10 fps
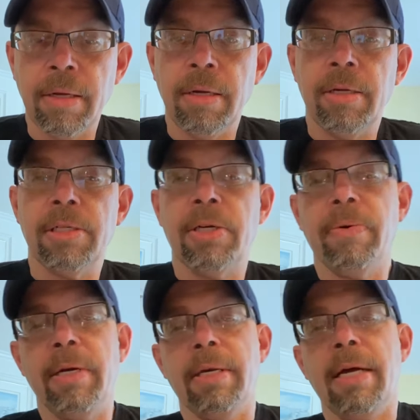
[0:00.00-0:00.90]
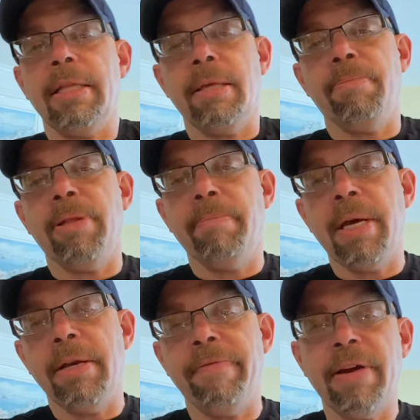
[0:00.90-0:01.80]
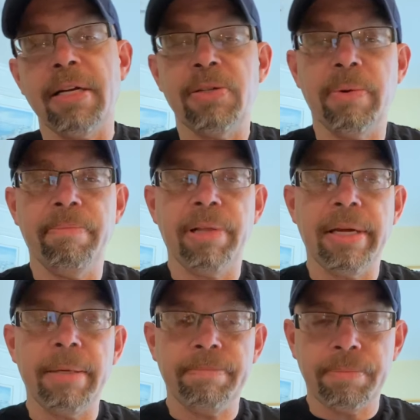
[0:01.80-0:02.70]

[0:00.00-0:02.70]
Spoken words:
So at the manufacturing plant,